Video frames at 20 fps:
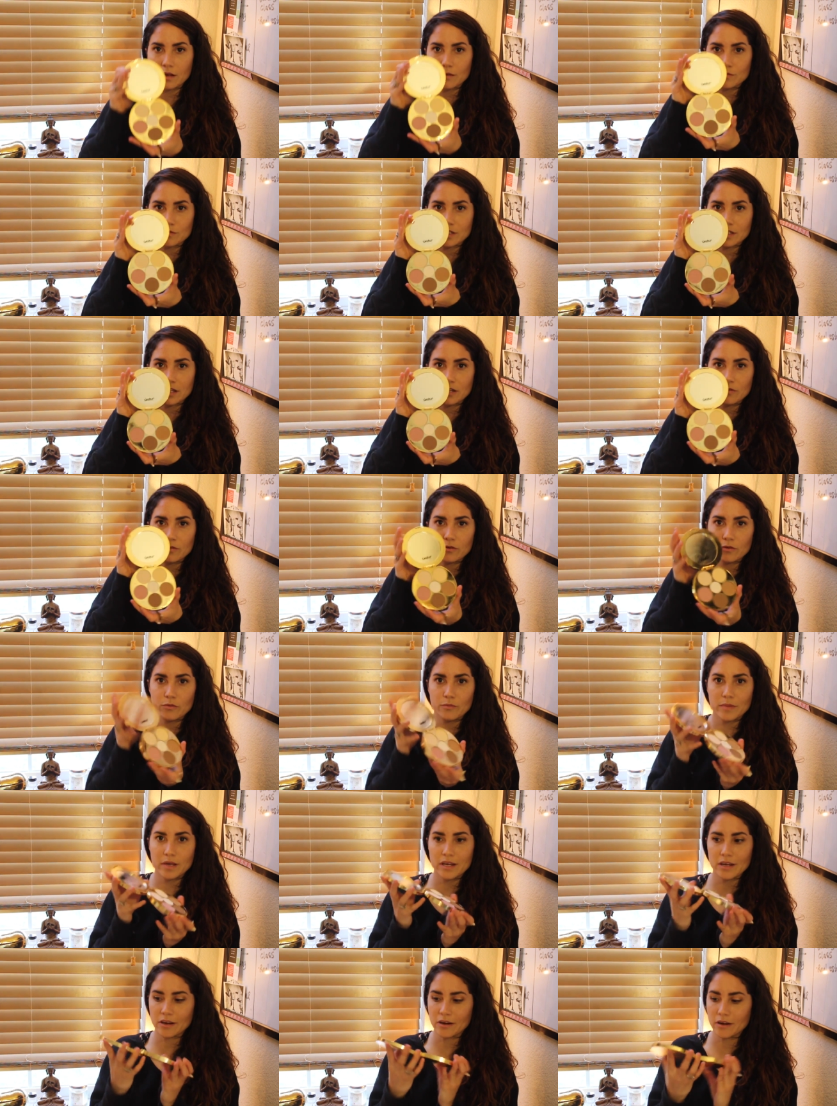Comes with a cute little
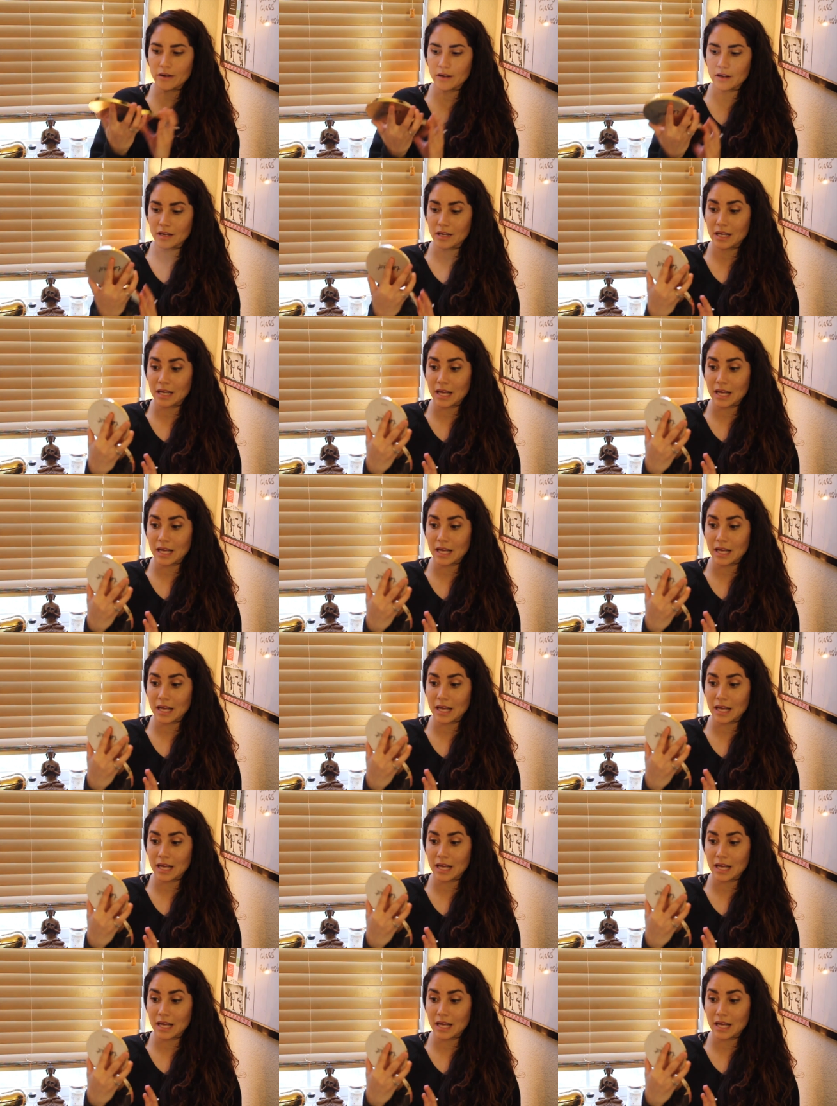mirror.